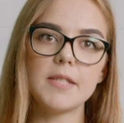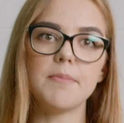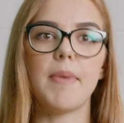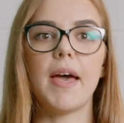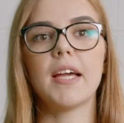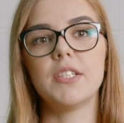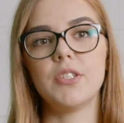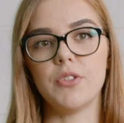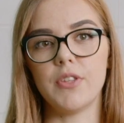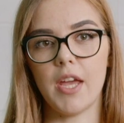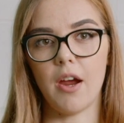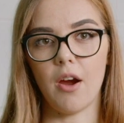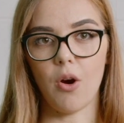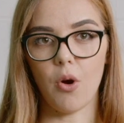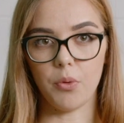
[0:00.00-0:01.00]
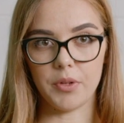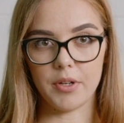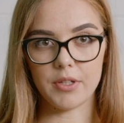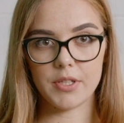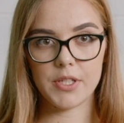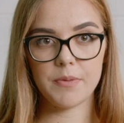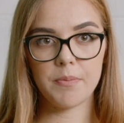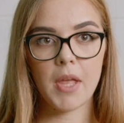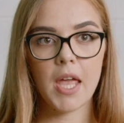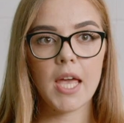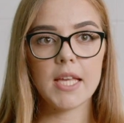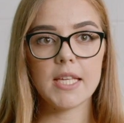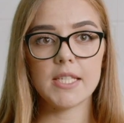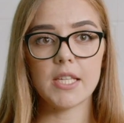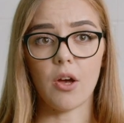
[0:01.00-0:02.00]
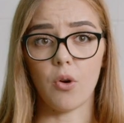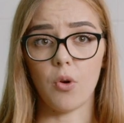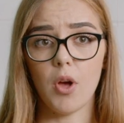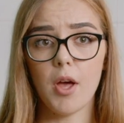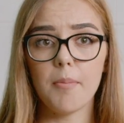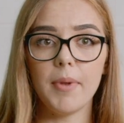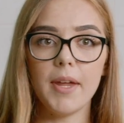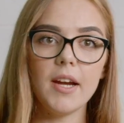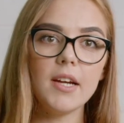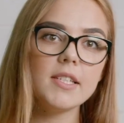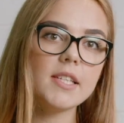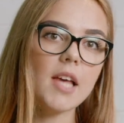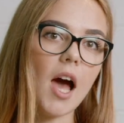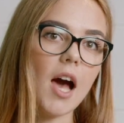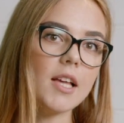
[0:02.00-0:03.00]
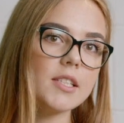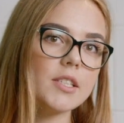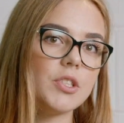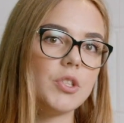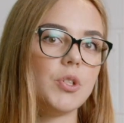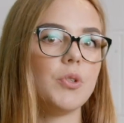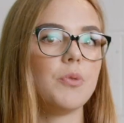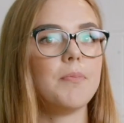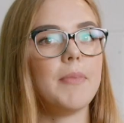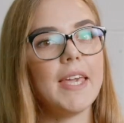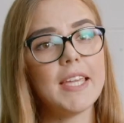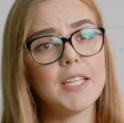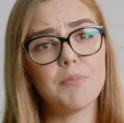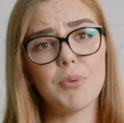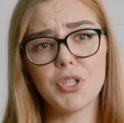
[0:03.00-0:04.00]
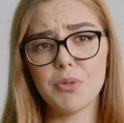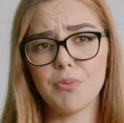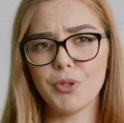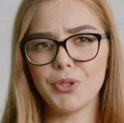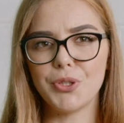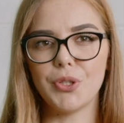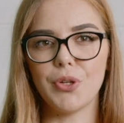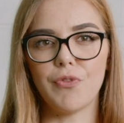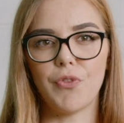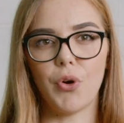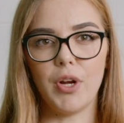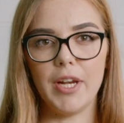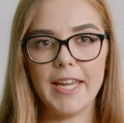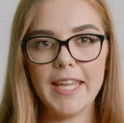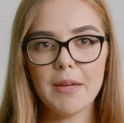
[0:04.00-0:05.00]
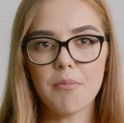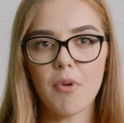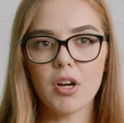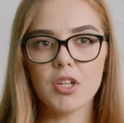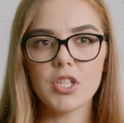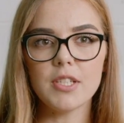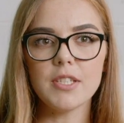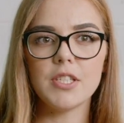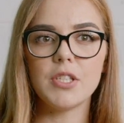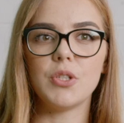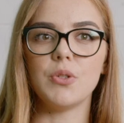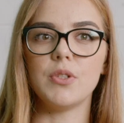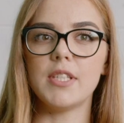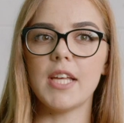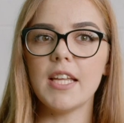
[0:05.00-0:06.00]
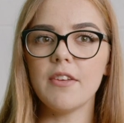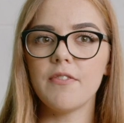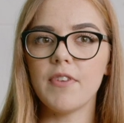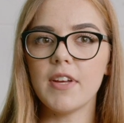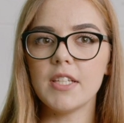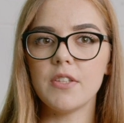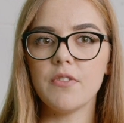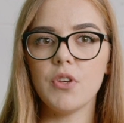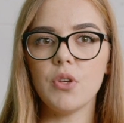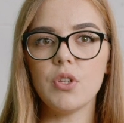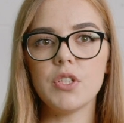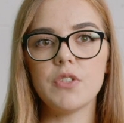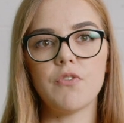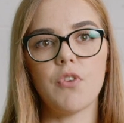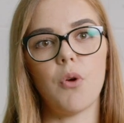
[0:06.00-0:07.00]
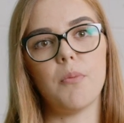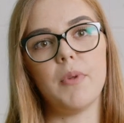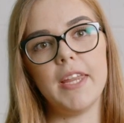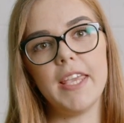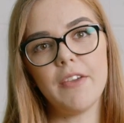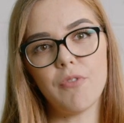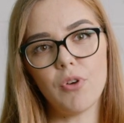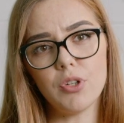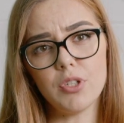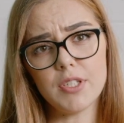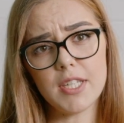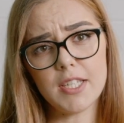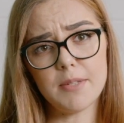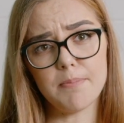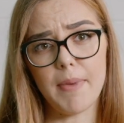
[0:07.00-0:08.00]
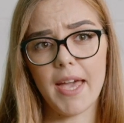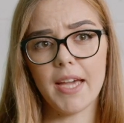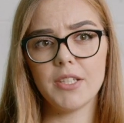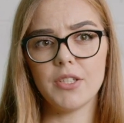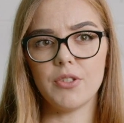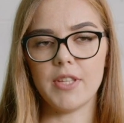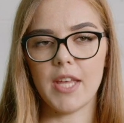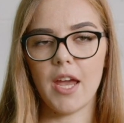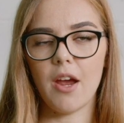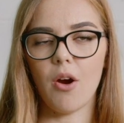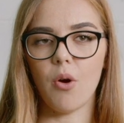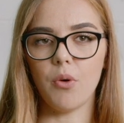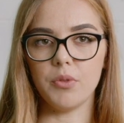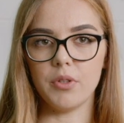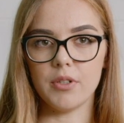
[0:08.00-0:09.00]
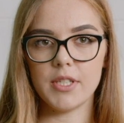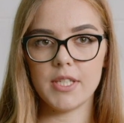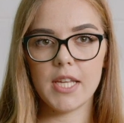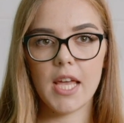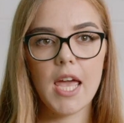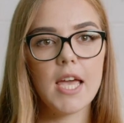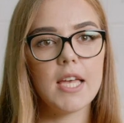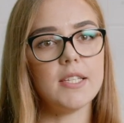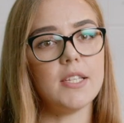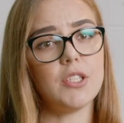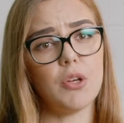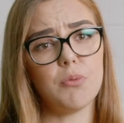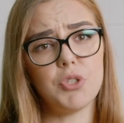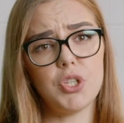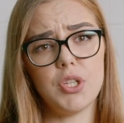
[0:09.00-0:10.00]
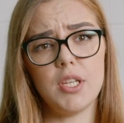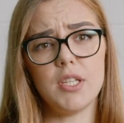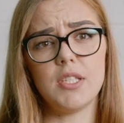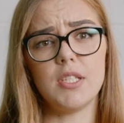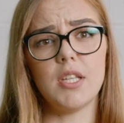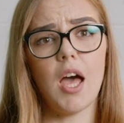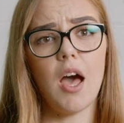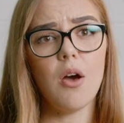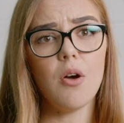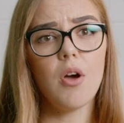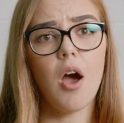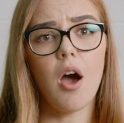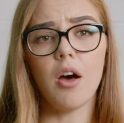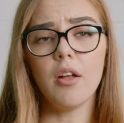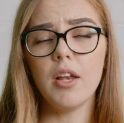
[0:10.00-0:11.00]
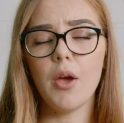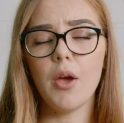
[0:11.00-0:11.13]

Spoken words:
back to their owners. So, players asked to make it possible for League Marshals to send offensive units from League fortresses back to their owners. This option is now only